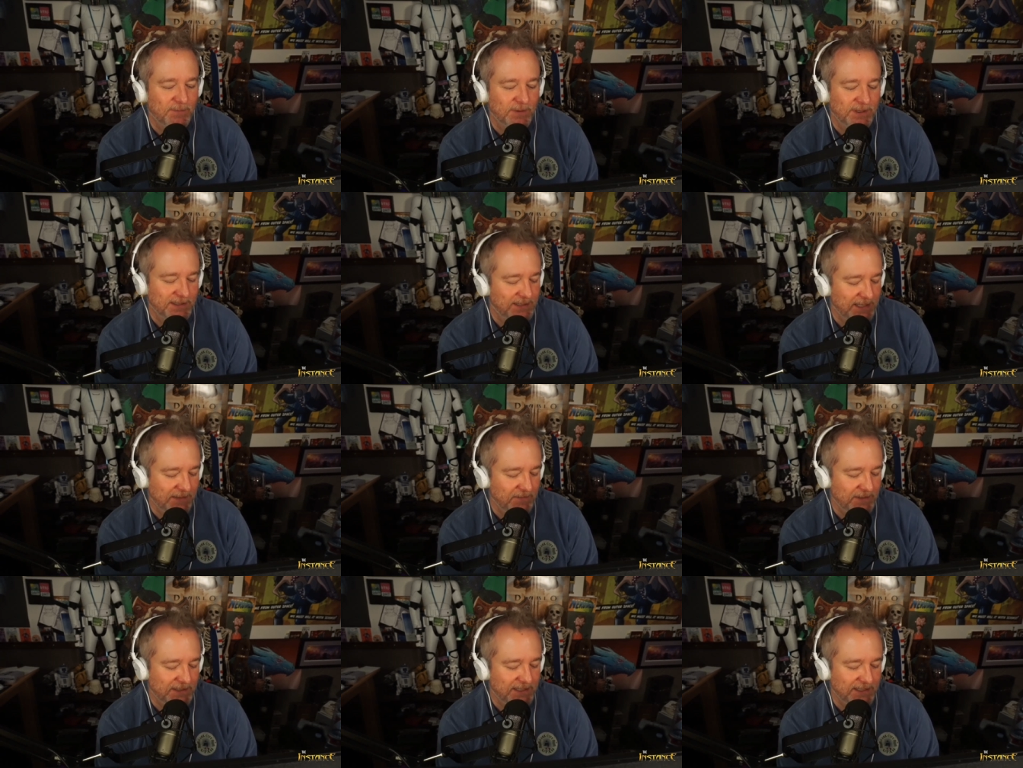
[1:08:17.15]
We're going to see
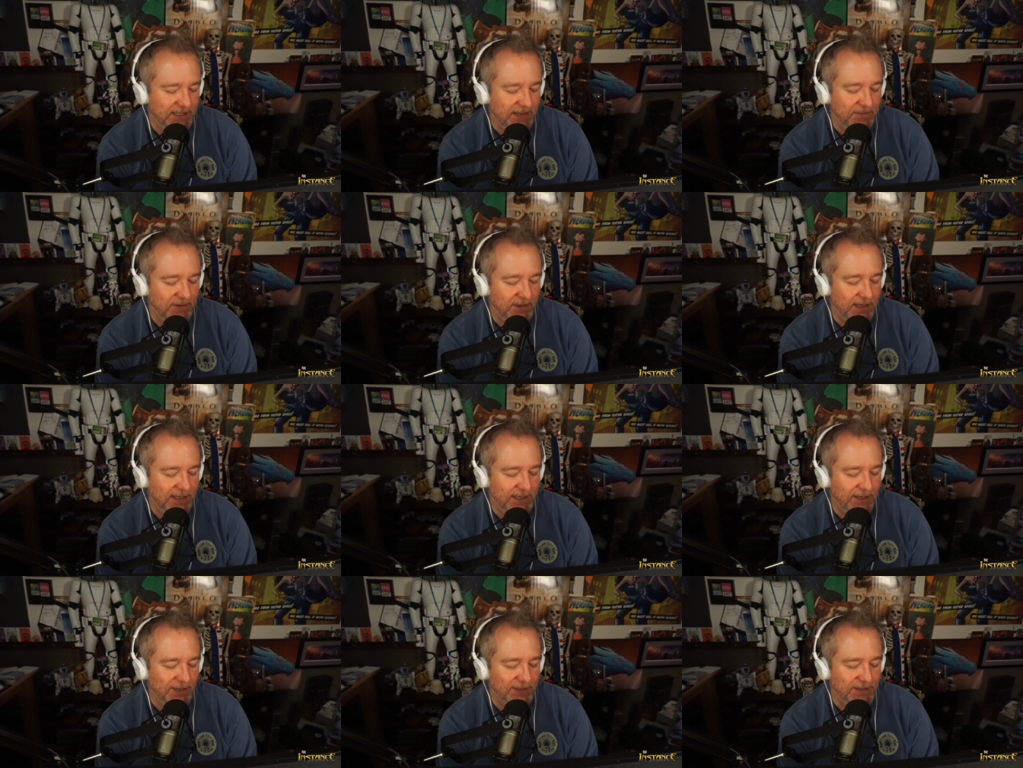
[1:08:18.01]
if it's just even
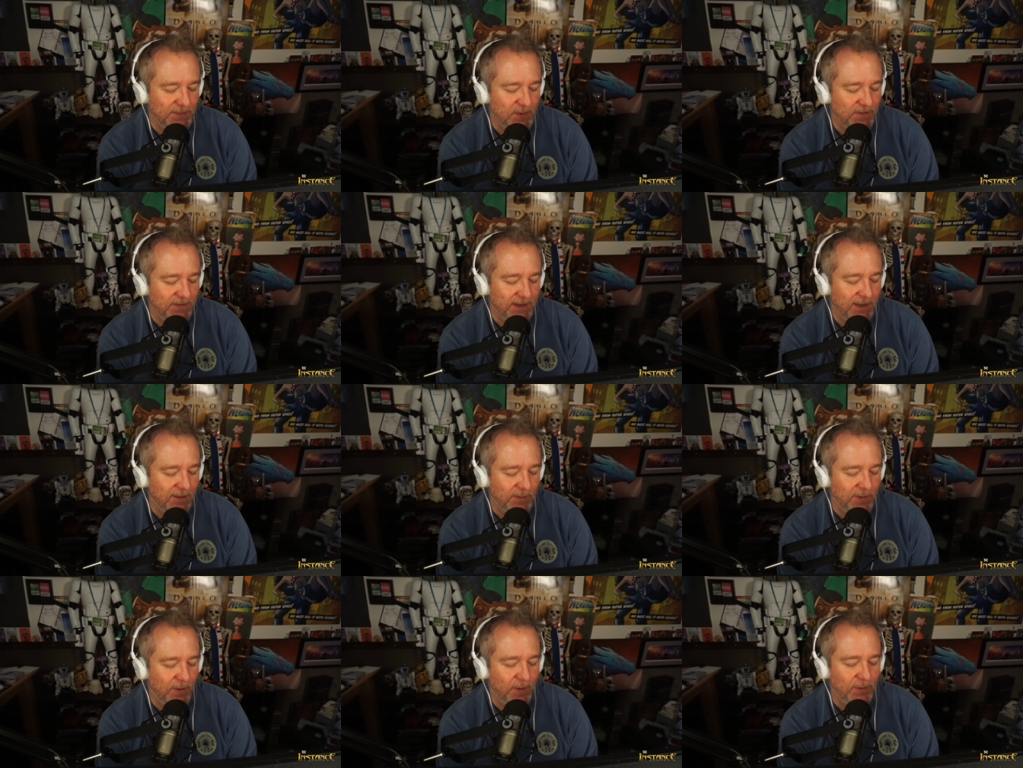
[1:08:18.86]
any good as a movie. I'll
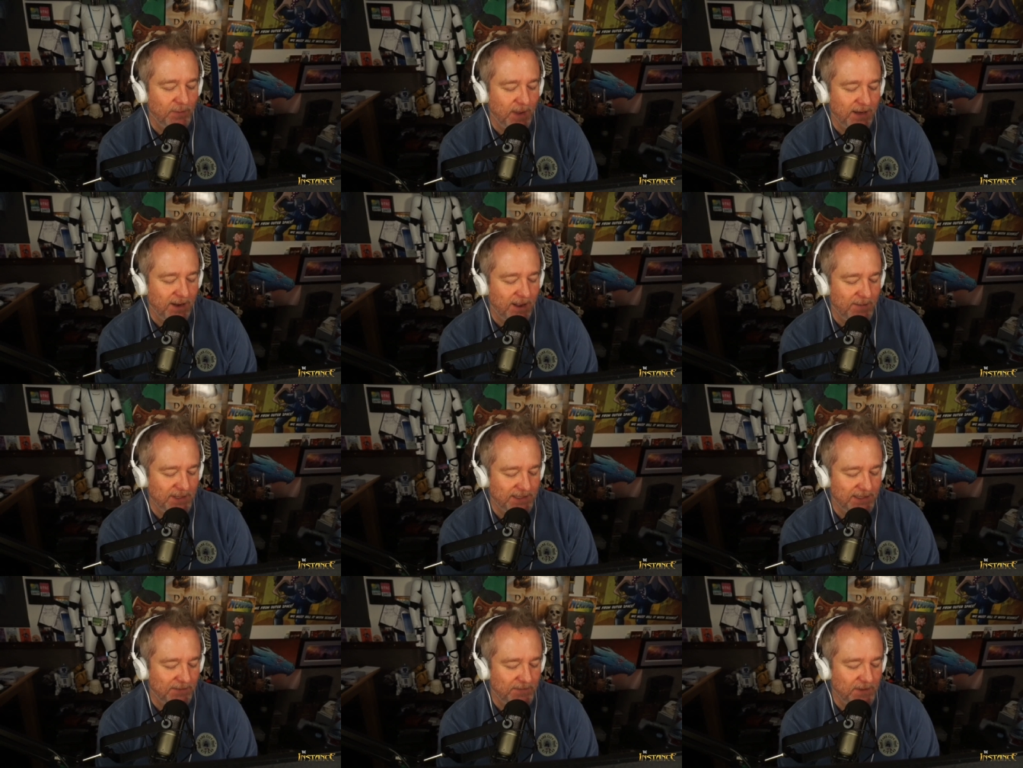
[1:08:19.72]
withhold my
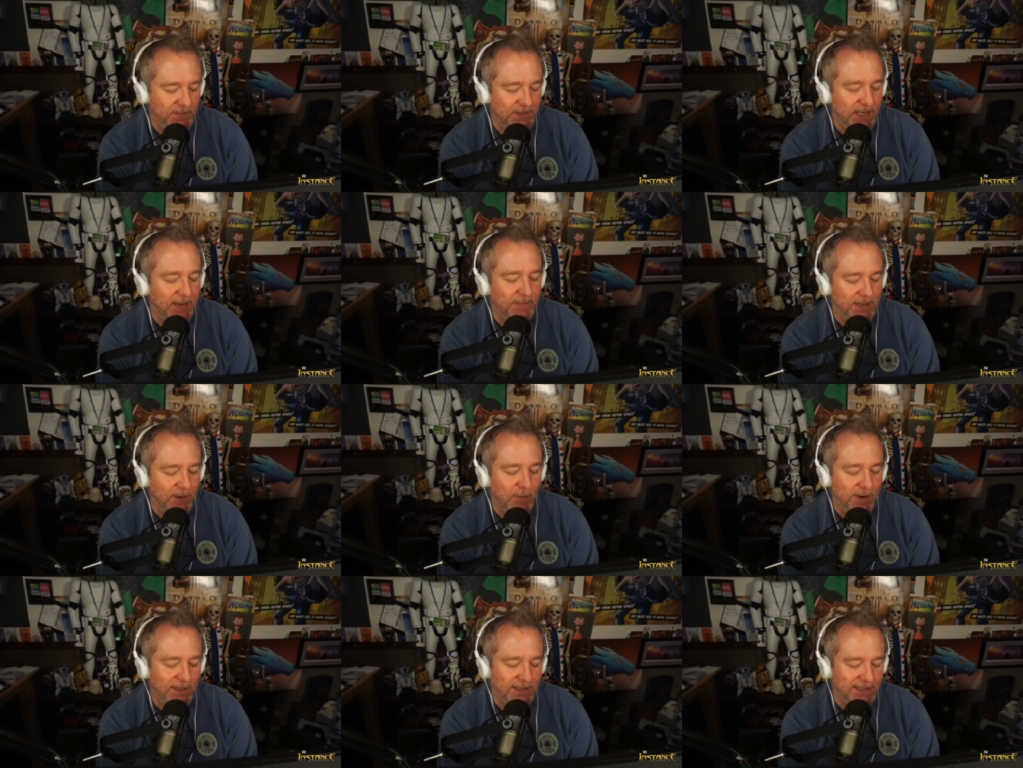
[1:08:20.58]
comments till FilmSack, but I
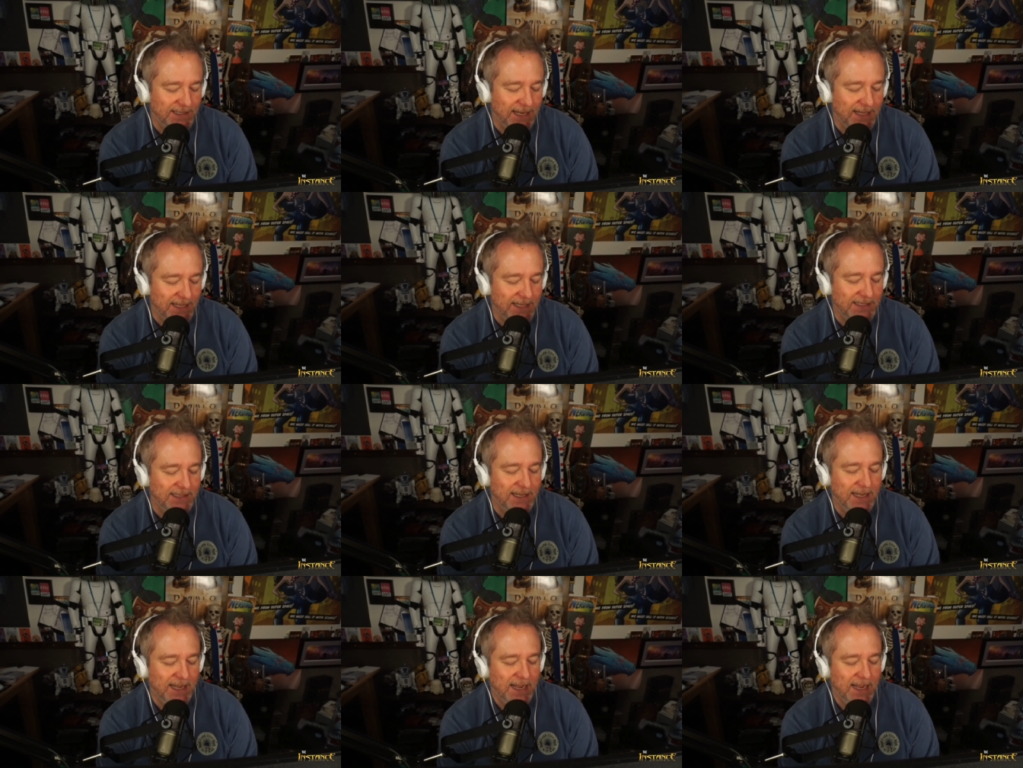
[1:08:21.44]
wanted to say this: